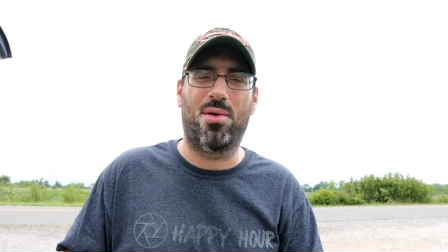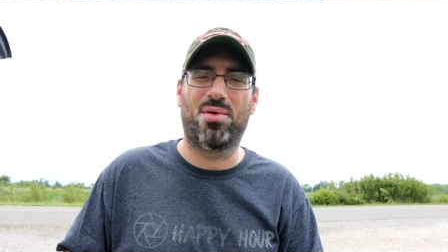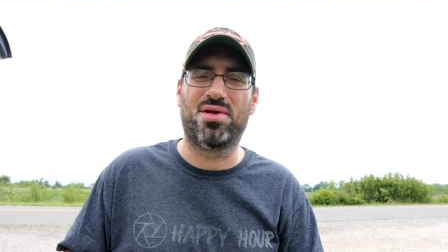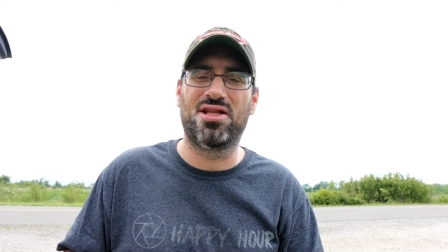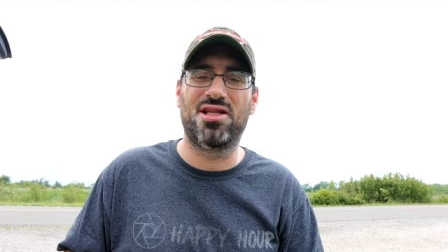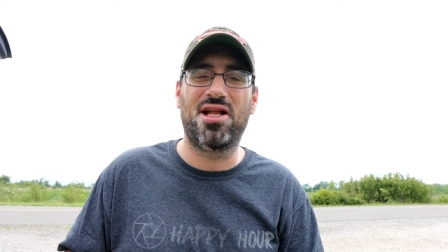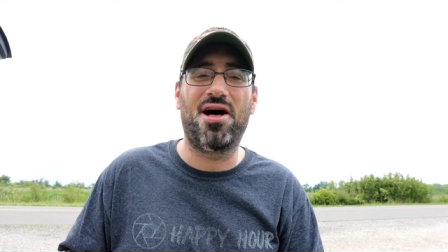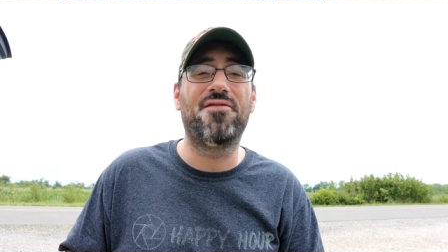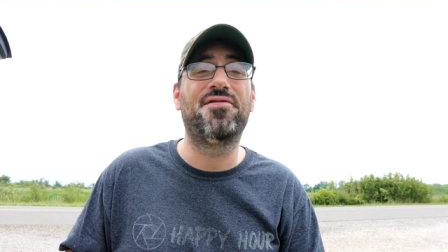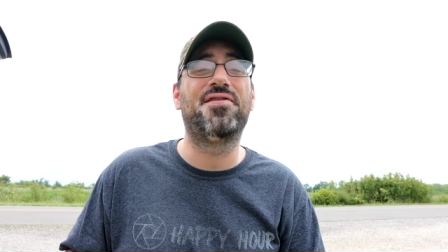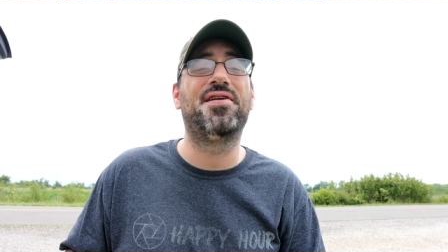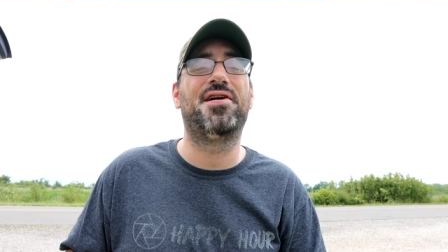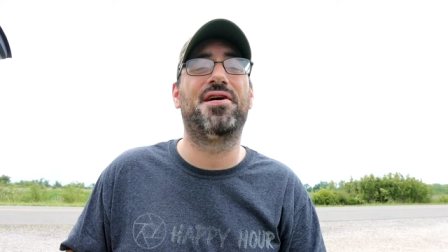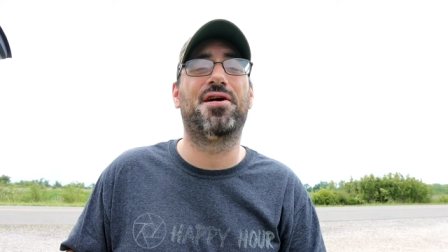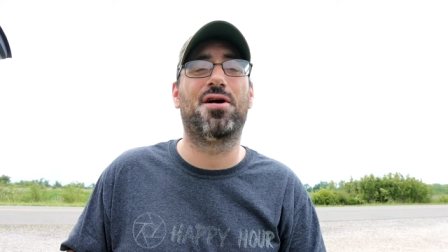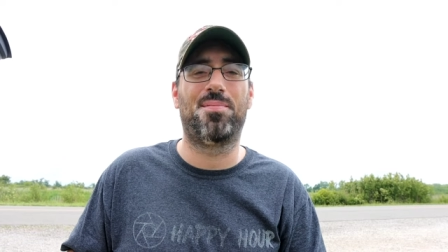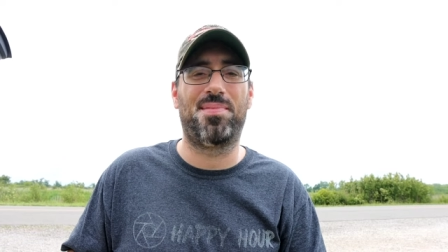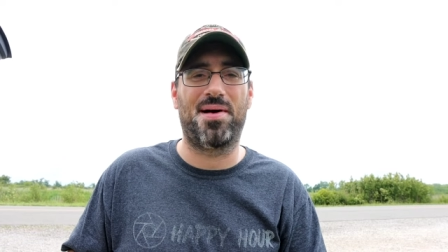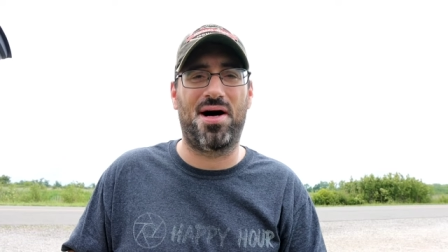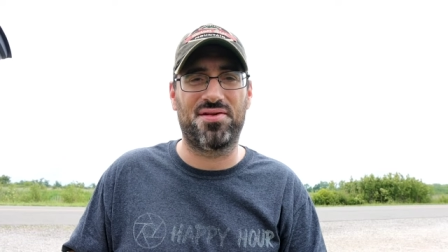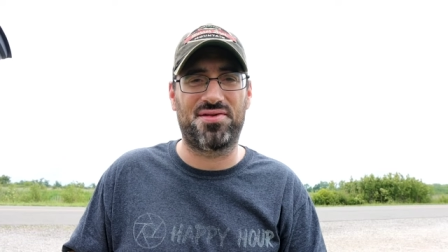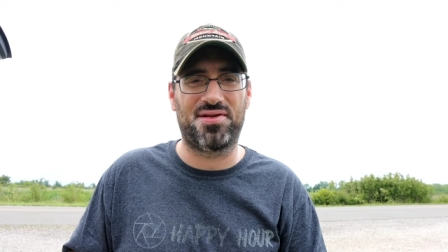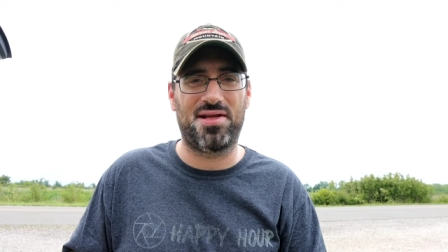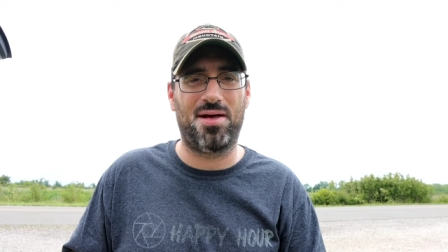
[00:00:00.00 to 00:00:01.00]
I would love to hear
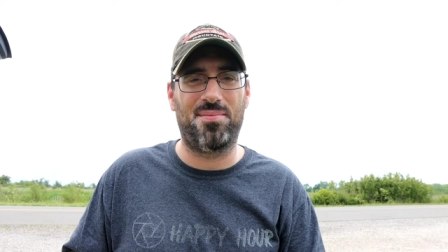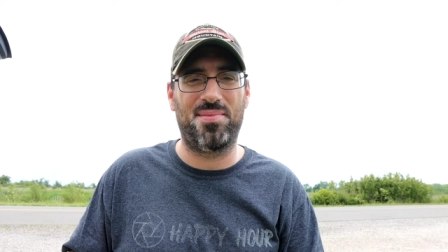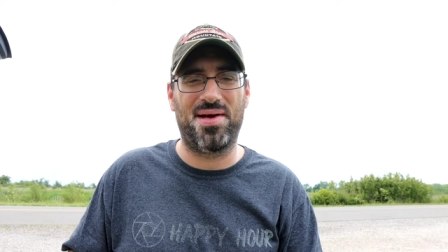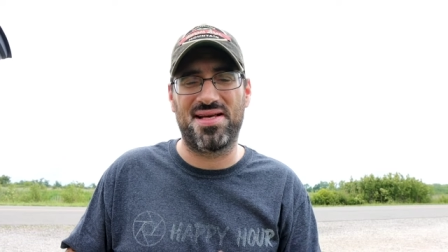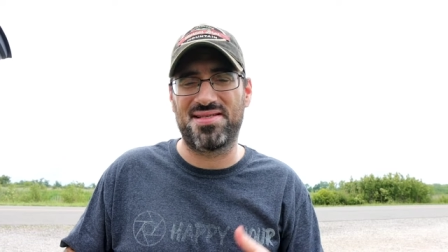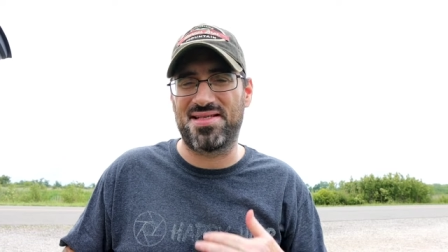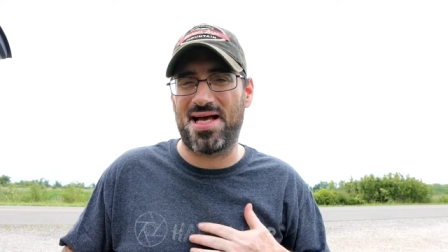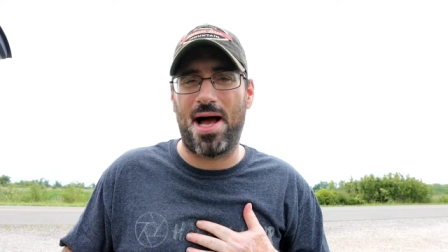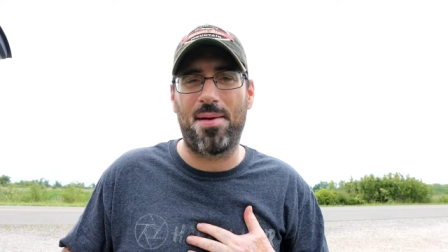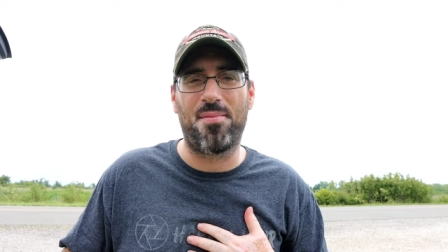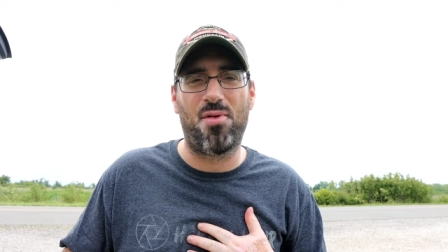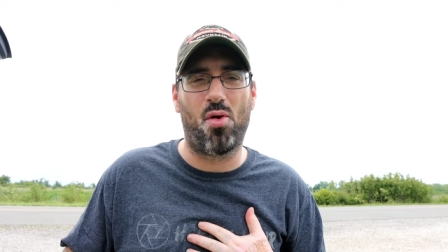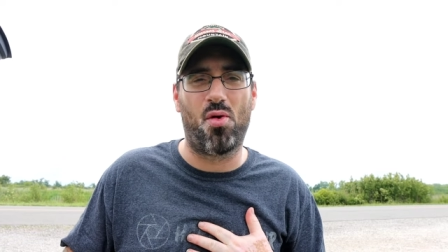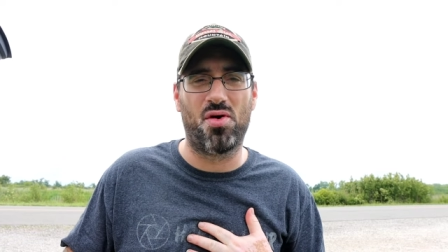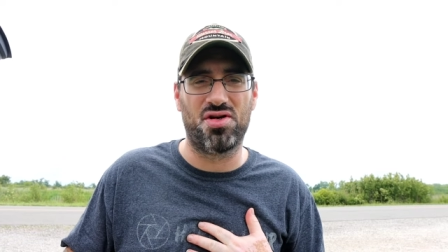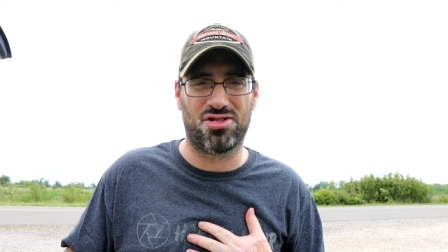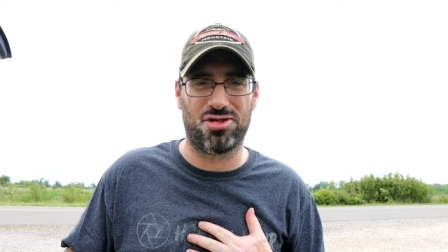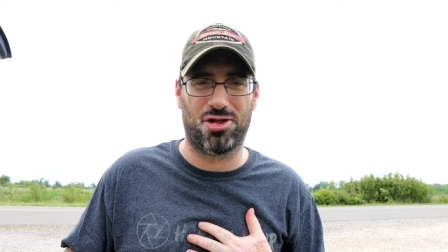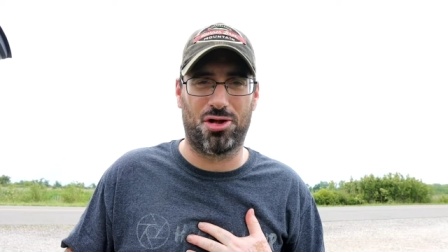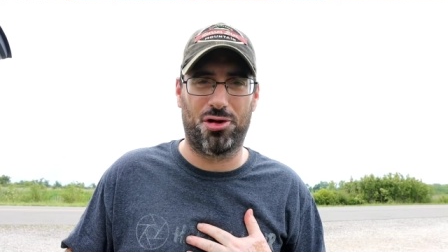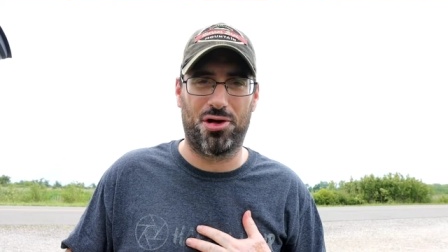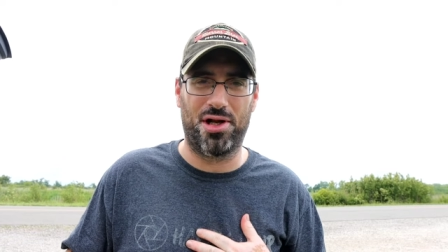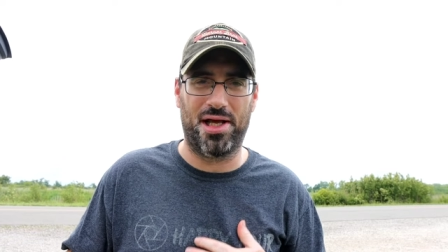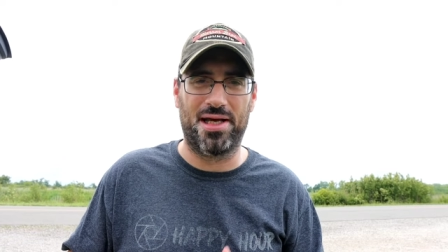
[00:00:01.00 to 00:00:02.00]
about them as I'm
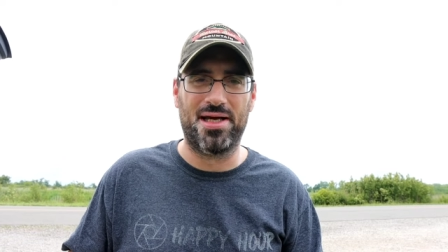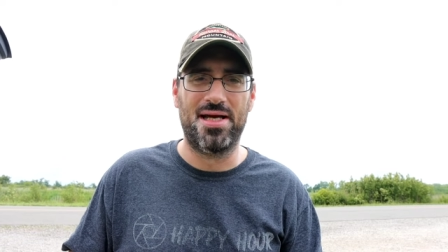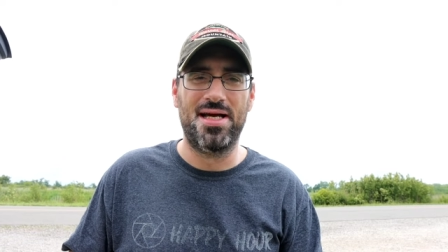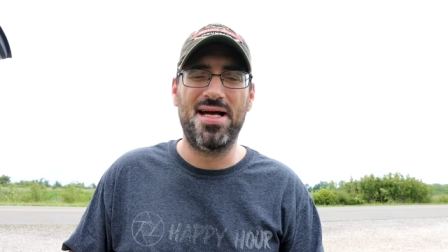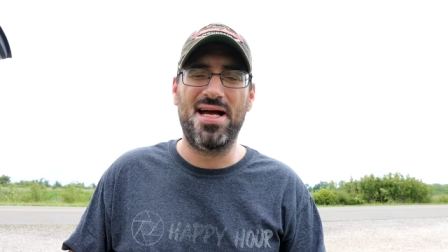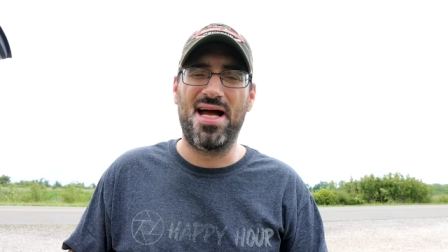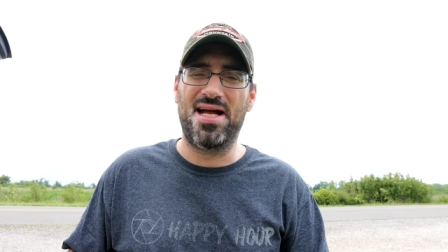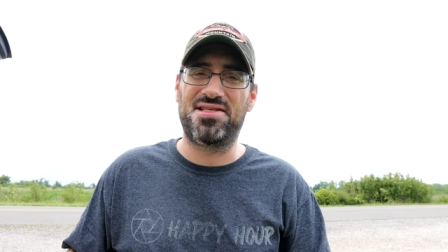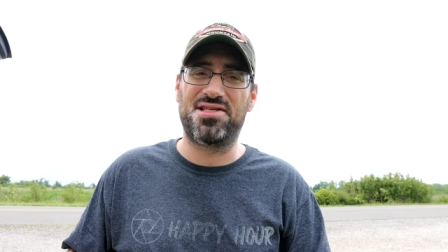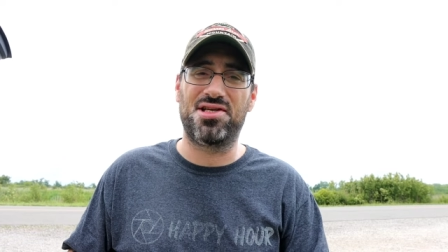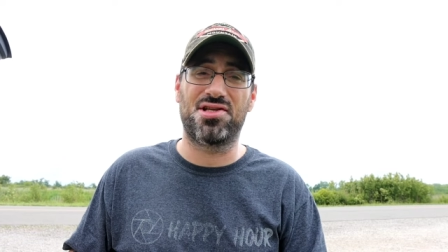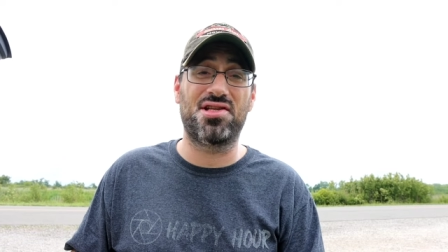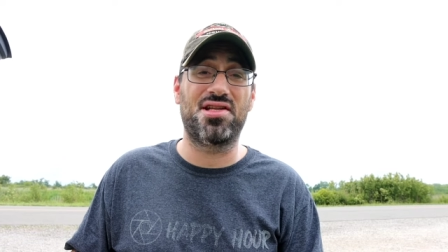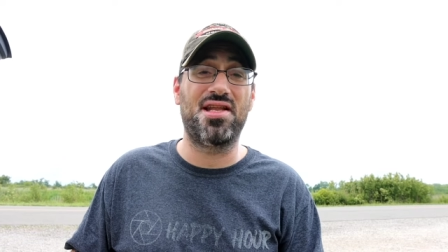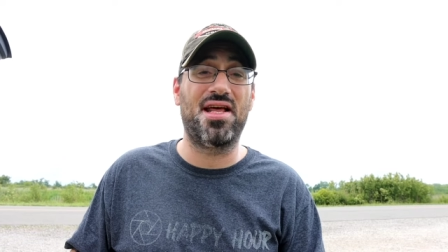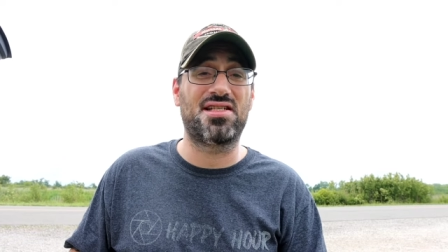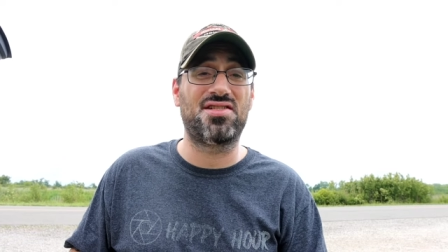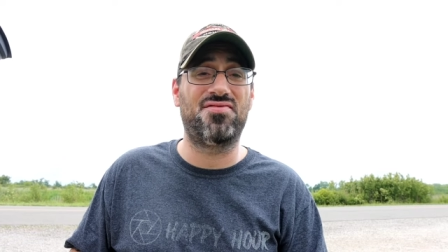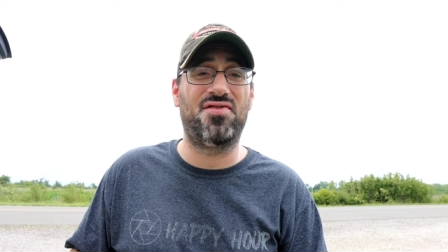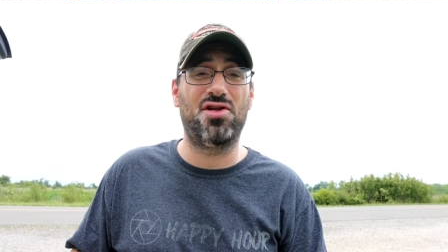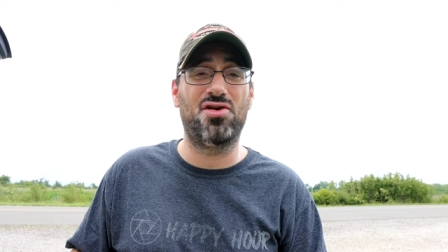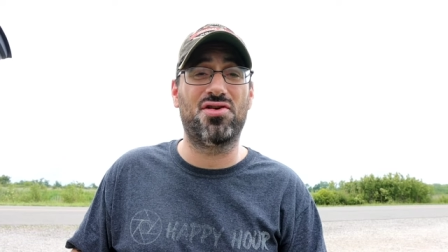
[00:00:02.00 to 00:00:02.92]
always learning. Until the next